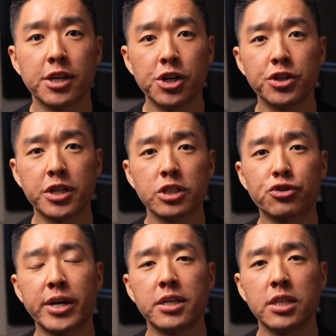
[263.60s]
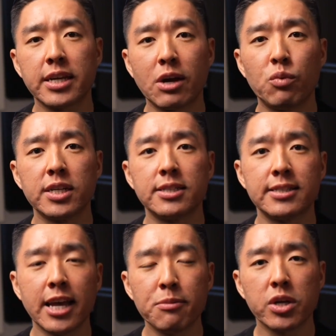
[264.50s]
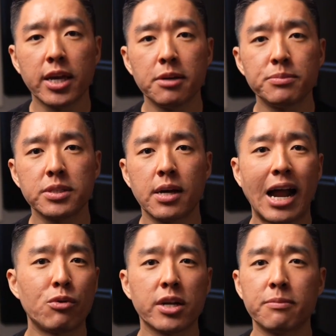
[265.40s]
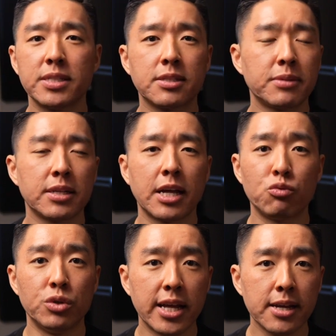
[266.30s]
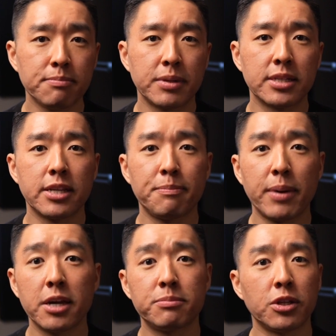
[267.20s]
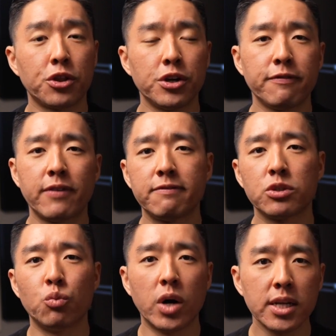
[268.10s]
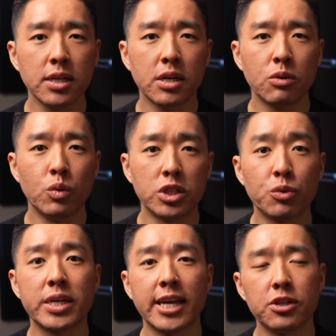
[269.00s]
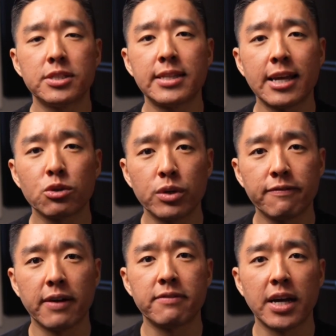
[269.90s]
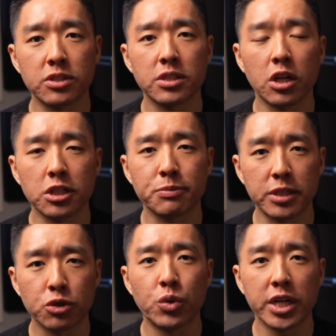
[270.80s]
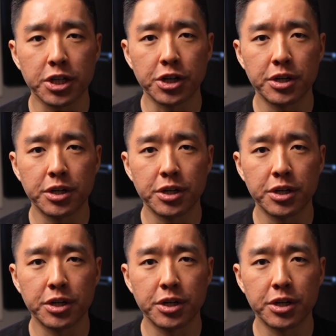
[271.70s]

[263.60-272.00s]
Here you can try your luck at one of the table games. I recommend something like roulette because they pay up to 35 to 1, which will get you to that $25,000 much quicker.